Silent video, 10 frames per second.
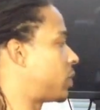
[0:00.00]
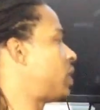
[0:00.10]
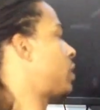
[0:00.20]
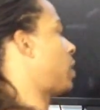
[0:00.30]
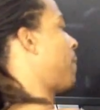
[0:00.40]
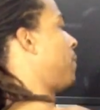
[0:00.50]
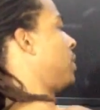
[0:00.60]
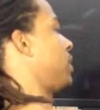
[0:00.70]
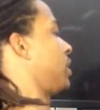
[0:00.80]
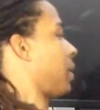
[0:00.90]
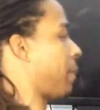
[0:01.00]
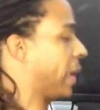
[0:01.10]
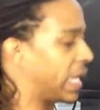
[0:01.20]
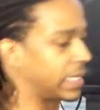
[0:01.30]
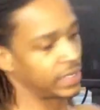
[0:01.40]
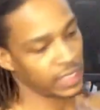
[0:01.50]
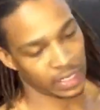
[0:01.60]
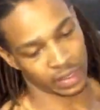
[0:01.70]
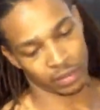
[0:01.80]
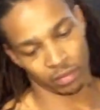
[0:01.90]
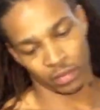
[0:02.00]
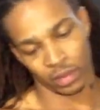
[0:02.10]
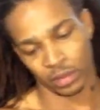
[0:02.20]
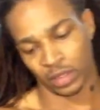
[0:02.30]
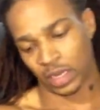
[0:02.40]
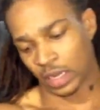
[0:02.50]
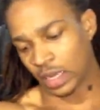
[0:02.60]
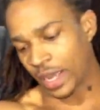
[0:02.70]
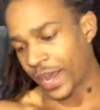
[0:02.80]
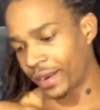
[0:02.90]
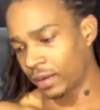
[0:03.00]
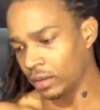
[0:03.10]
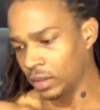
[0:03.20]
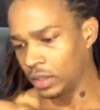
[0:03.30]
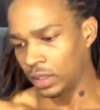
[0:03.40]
this is the band set that I got.